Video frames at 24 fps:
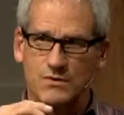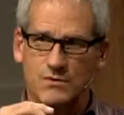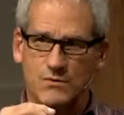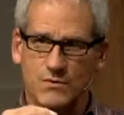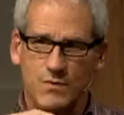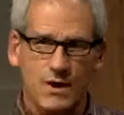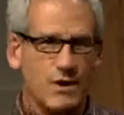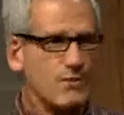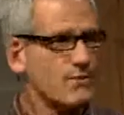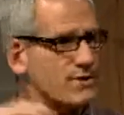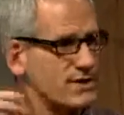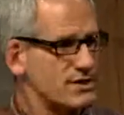
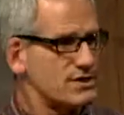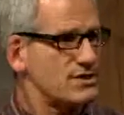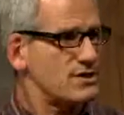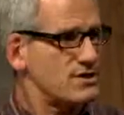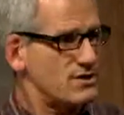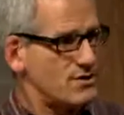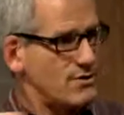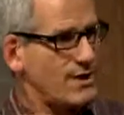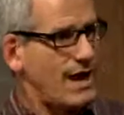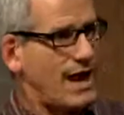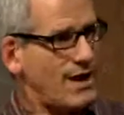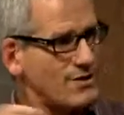what we
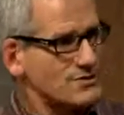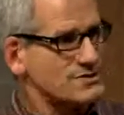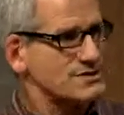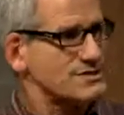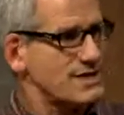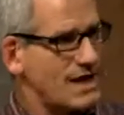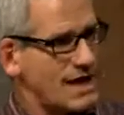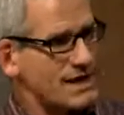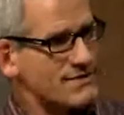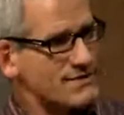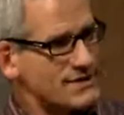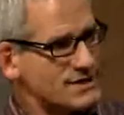do
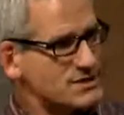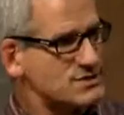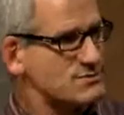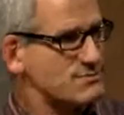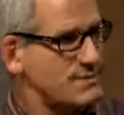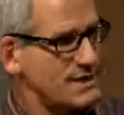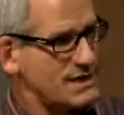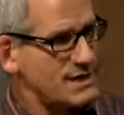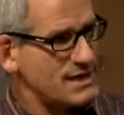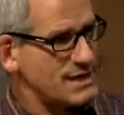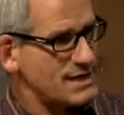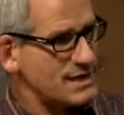outside this
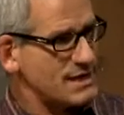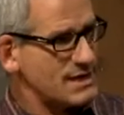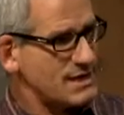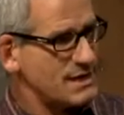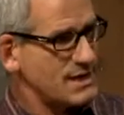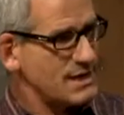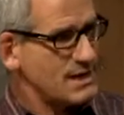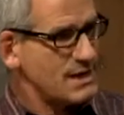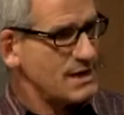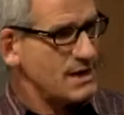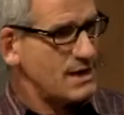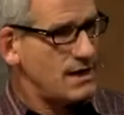meeting.
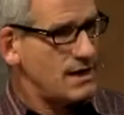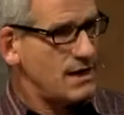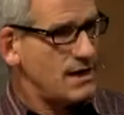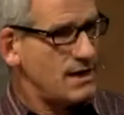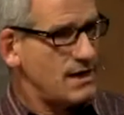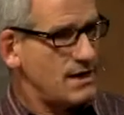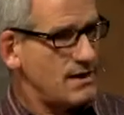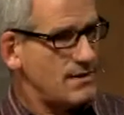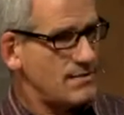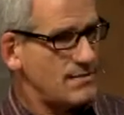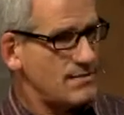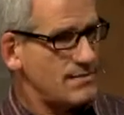
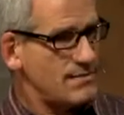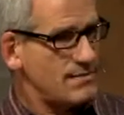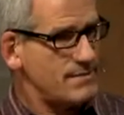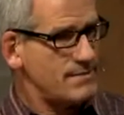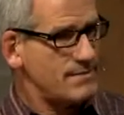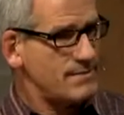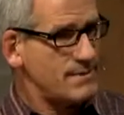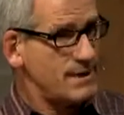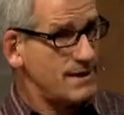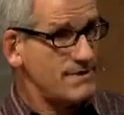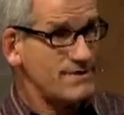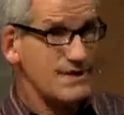Um,
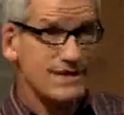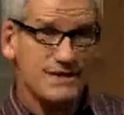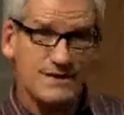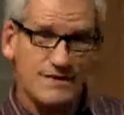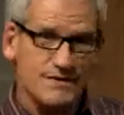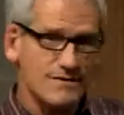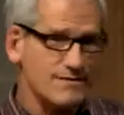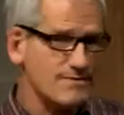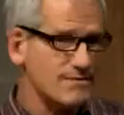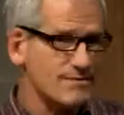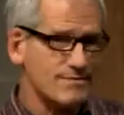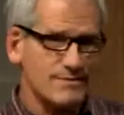and then
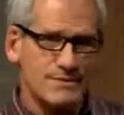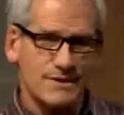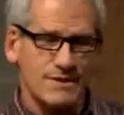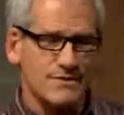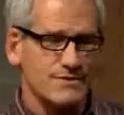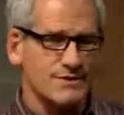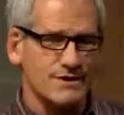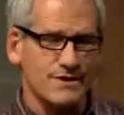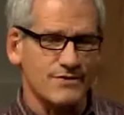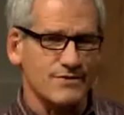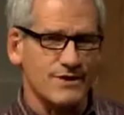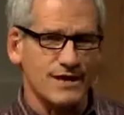uh, you
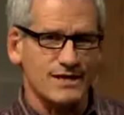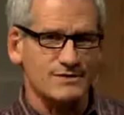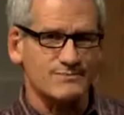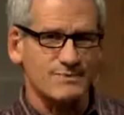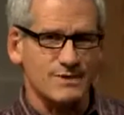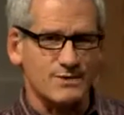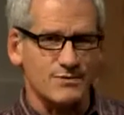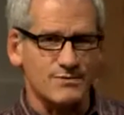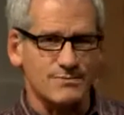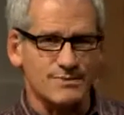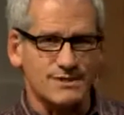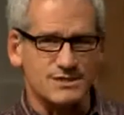know, another
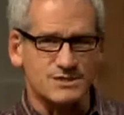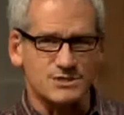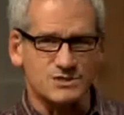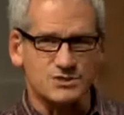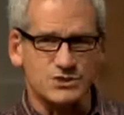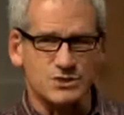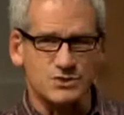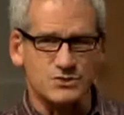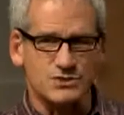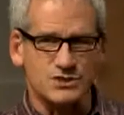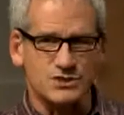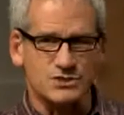aspect would be just
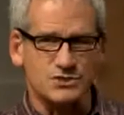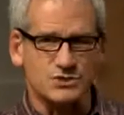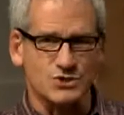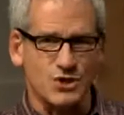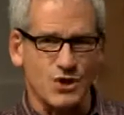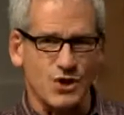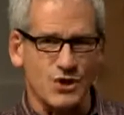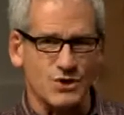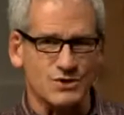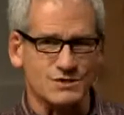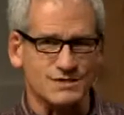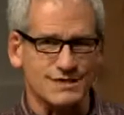choosing
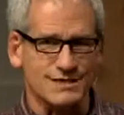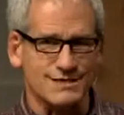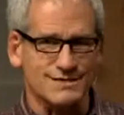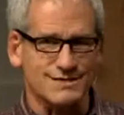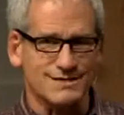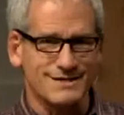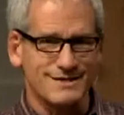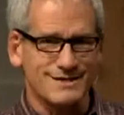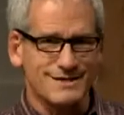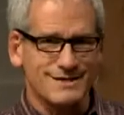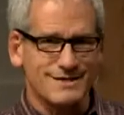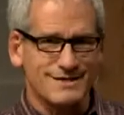songs that,
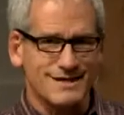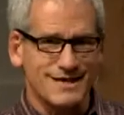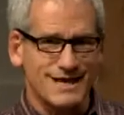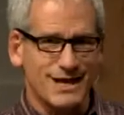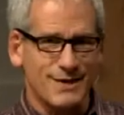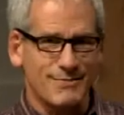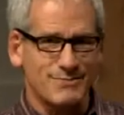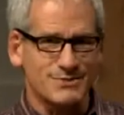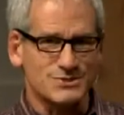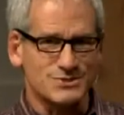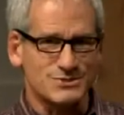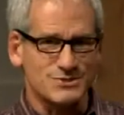that
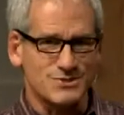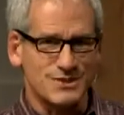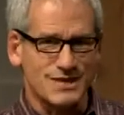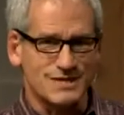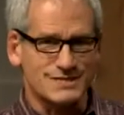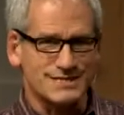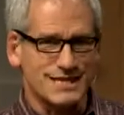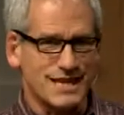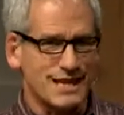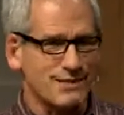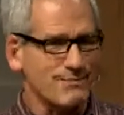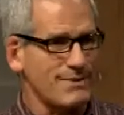help us do
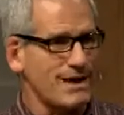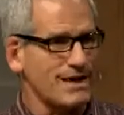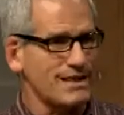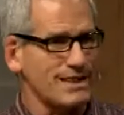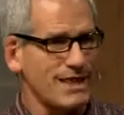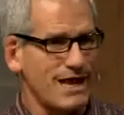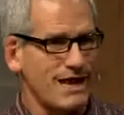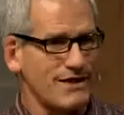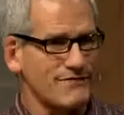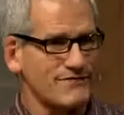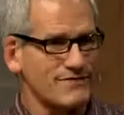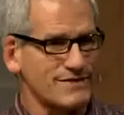that. Take my
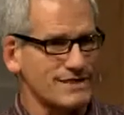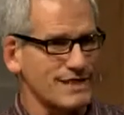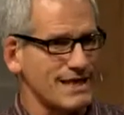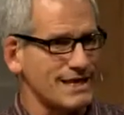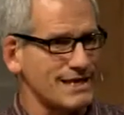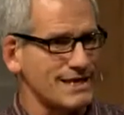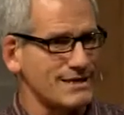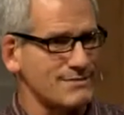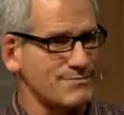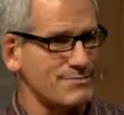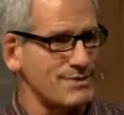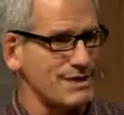life and
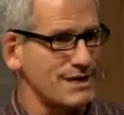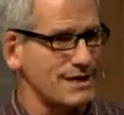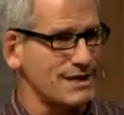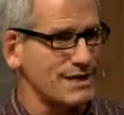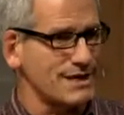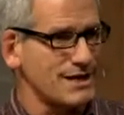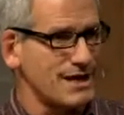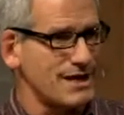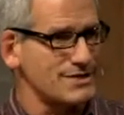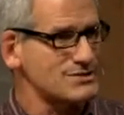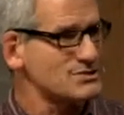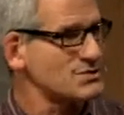let it be
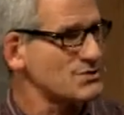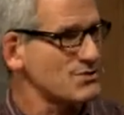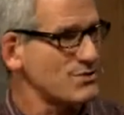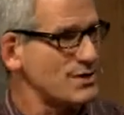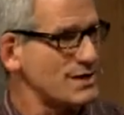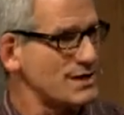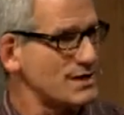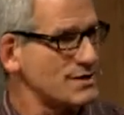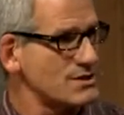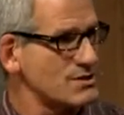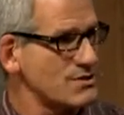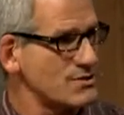
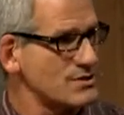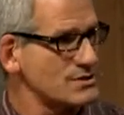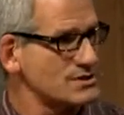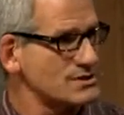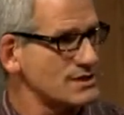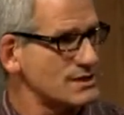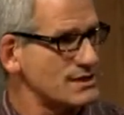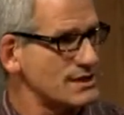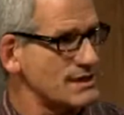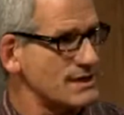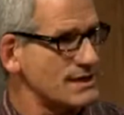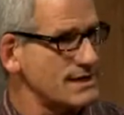consecrated, Lord,
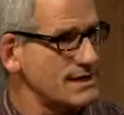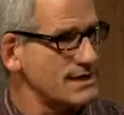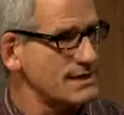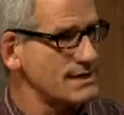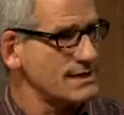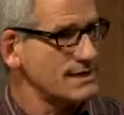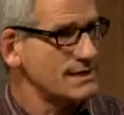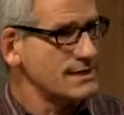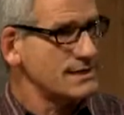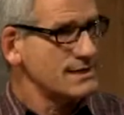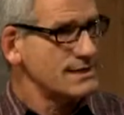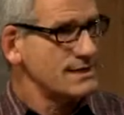to thee.
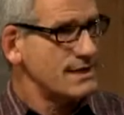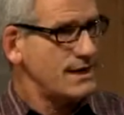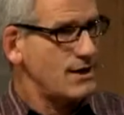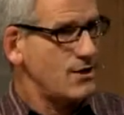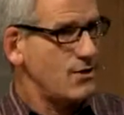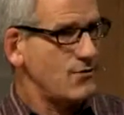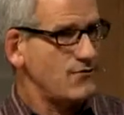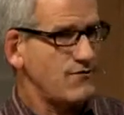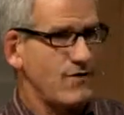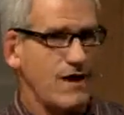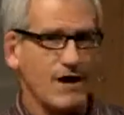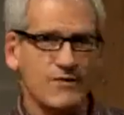Uh,
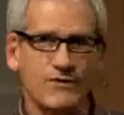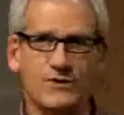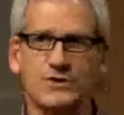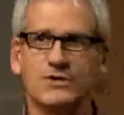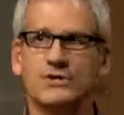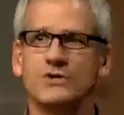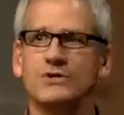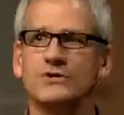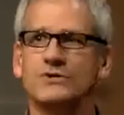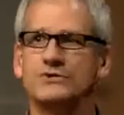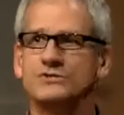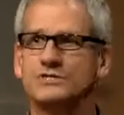oh, Father,
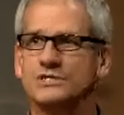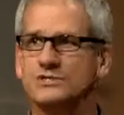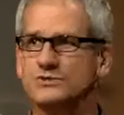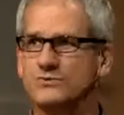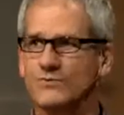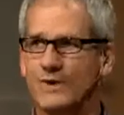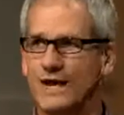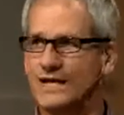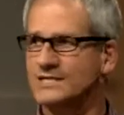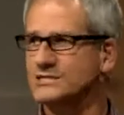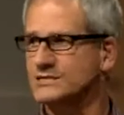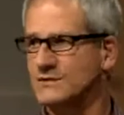use
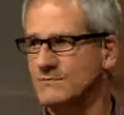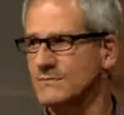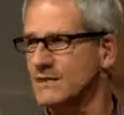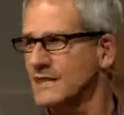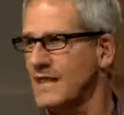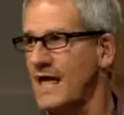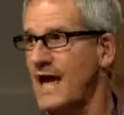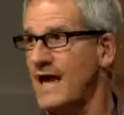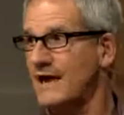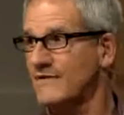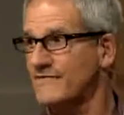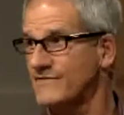this ransomed
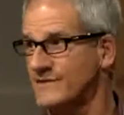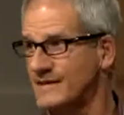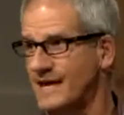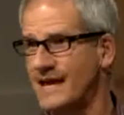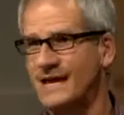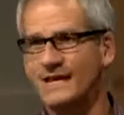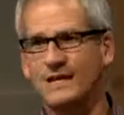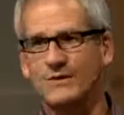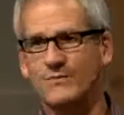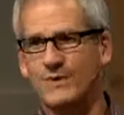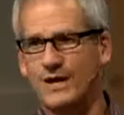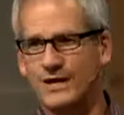life in
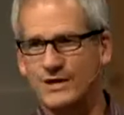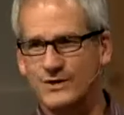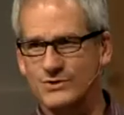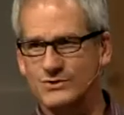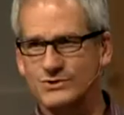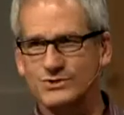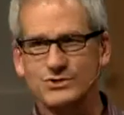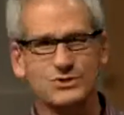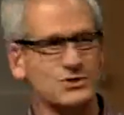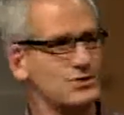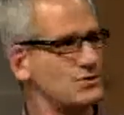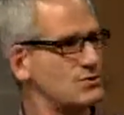any way you
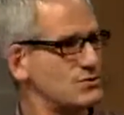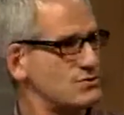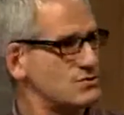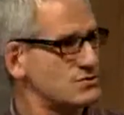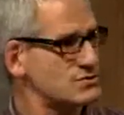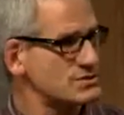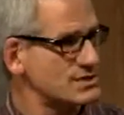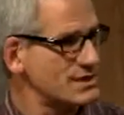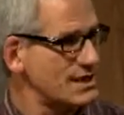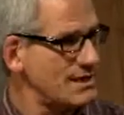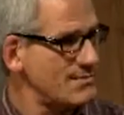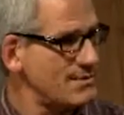
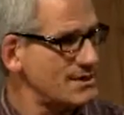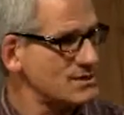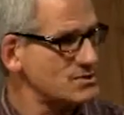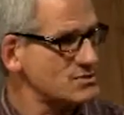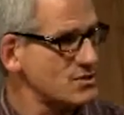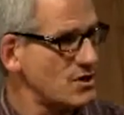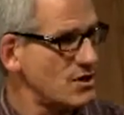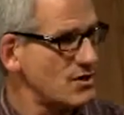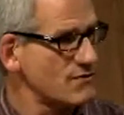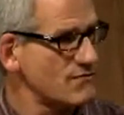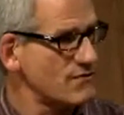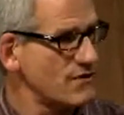choose, and let my
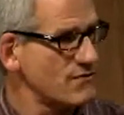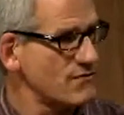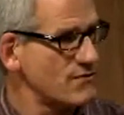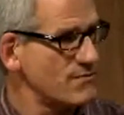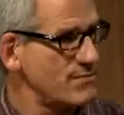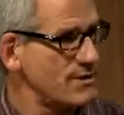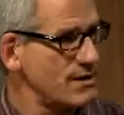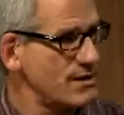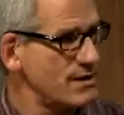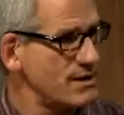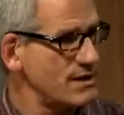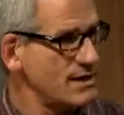song forever
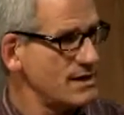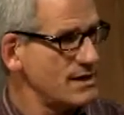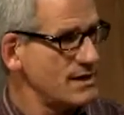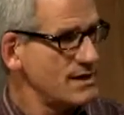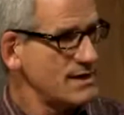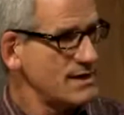be